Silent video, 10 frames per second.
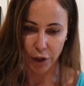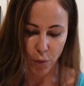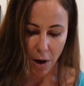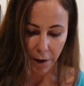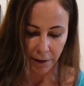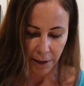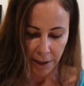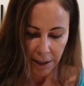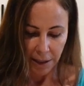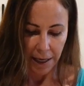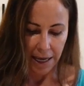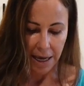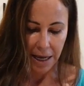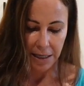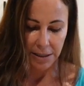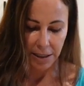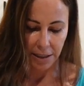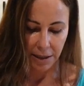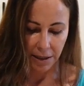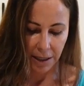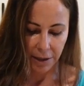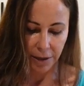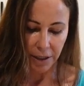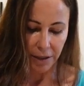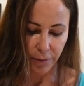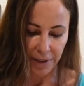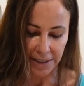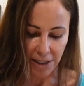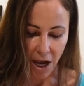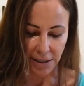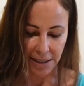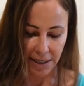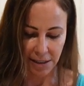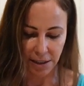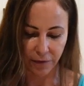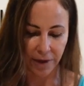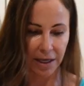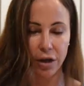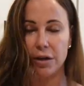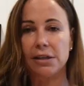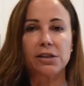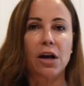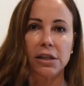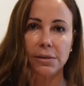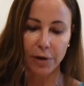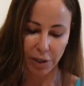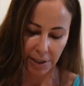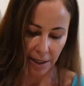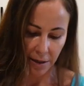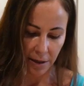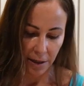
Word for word: you want. And they're good with sauces. So if like you're a sauce person,